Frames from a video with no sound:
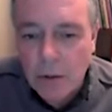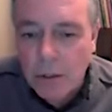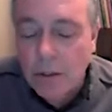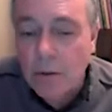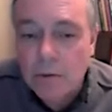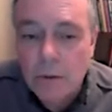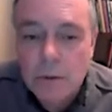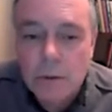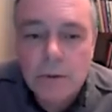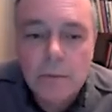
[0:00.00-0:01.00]

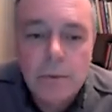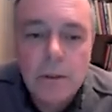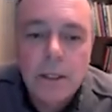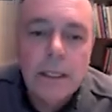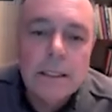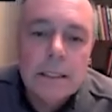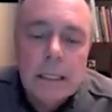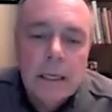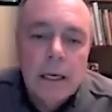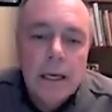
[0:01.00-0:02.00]
include perlite.
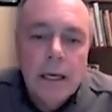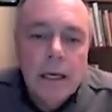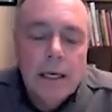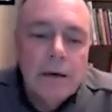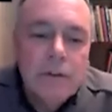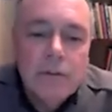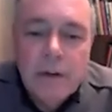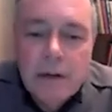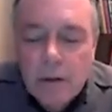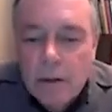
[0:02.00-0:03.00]
If you've
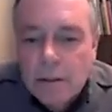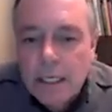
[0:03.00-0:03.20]
ever